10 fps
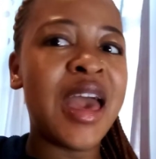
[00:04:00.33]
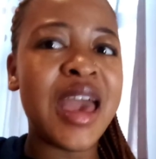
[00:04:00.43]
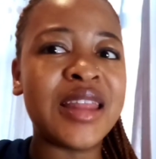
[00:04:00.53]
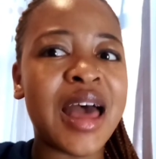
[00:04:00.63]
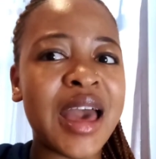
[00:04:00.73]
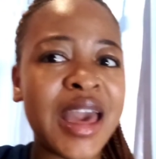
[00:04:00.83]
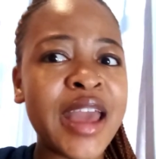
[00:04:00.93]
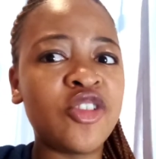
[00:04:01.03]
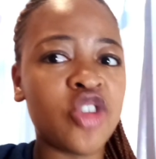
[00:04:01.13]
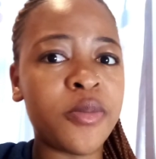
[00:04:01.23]
and I
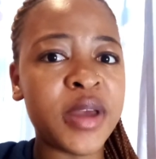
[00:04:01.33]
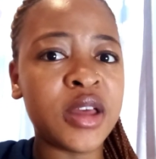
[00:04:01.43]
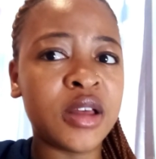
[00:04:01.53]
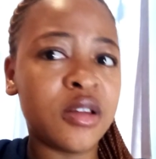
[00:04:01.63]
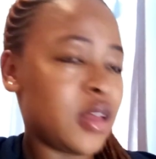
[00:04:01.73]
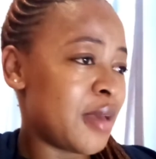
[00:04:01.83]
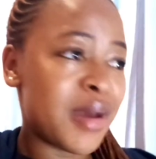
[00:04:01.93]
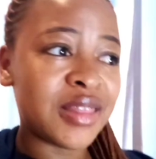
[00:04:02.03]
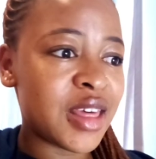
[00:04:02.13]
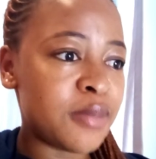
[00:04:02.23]
hate shopping
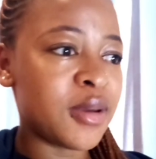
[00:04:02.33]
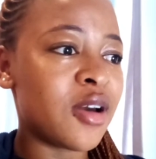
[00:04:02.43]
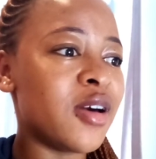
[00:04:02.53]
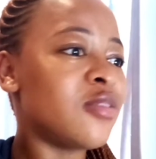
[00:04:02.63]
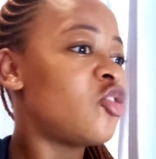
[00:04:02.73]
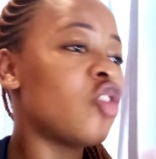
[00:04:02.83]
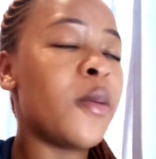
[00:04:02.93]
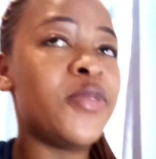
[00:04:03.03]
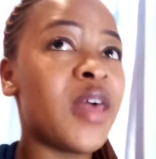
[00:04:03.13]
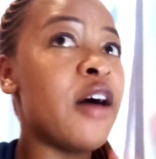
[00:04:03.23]
month end because
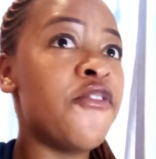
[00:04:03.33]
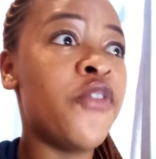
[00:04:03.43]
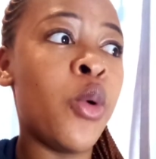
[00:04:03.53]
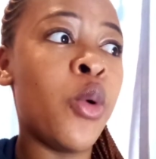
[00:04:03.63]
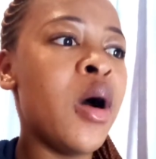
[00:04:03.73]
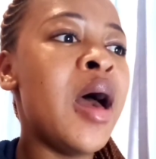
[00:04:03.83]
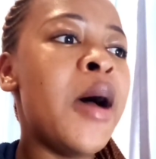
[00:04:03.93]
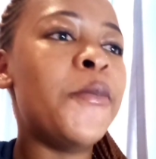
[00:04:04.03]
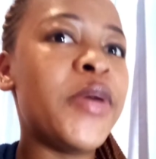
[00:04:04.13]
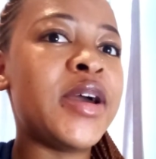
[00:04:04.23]
shops are full,
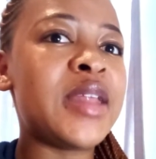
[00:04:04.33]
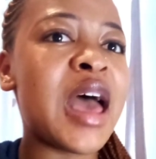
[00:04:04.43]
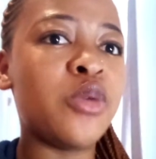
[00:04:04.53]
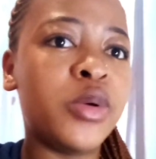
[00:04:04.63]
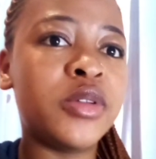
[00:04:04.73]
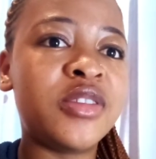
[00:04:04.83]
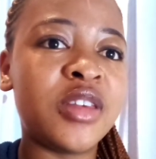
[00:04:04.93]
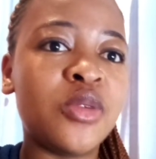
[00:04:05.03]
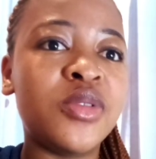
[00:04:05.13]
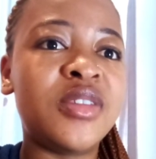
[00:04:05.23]
but I will
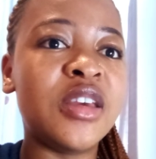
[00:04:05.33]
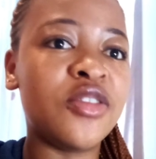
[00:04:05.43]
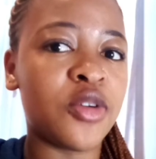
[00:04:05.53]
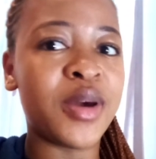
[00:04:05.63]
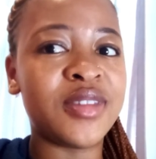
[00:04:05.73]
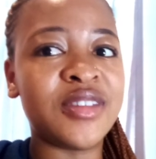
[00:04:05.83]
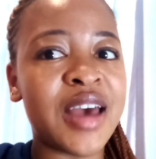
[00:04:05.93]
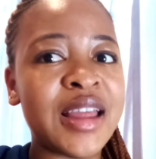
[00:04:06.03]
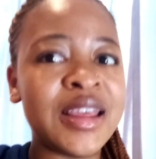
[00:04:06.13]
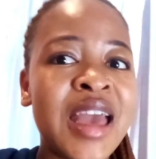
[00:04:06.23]
see what to
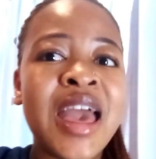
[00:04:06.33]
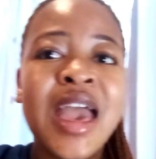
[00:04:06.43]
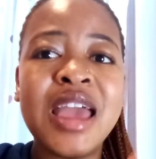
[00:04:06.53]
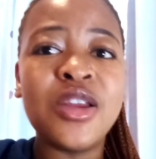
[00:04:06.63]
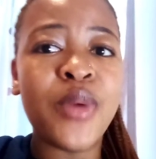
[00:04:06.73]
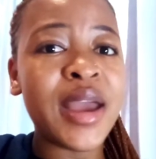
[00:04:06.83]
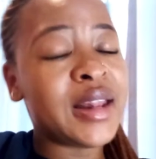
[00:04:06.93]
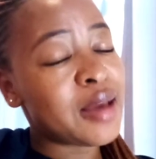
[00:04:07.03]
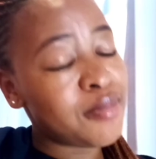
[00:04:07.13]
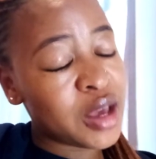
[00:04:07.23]
in Anyway,
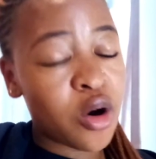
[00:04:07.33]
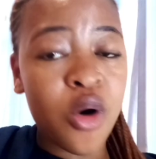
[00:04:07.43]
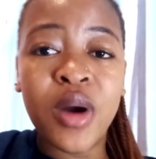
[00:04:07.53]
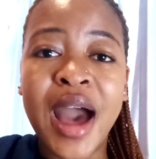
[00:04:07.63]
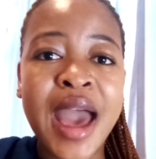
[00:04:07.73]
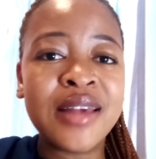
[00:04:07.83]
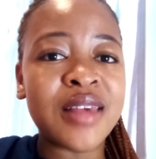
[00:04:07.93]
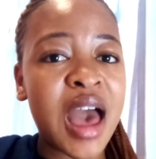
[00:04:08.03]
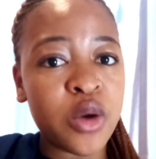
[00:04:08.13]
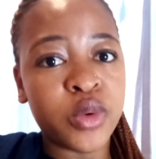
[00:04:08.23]
let me go, guys.
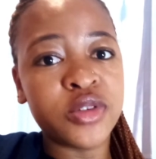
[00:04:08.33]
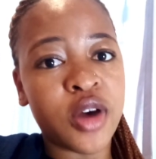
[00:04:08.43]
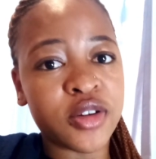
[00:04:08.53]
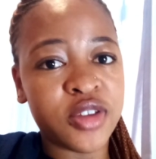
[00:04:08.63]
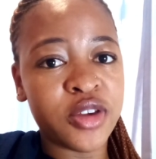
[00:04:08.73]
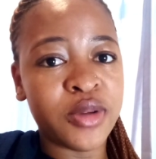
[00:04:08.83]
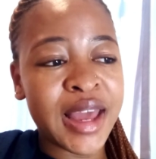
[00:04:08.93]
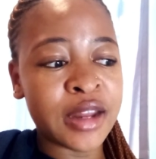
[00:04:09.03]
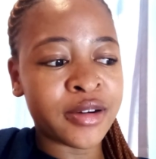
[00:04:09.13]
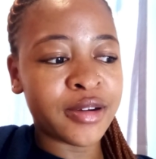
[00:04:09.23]
I will talk to you
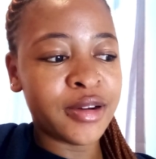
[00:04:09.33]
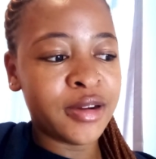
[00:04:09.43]
later.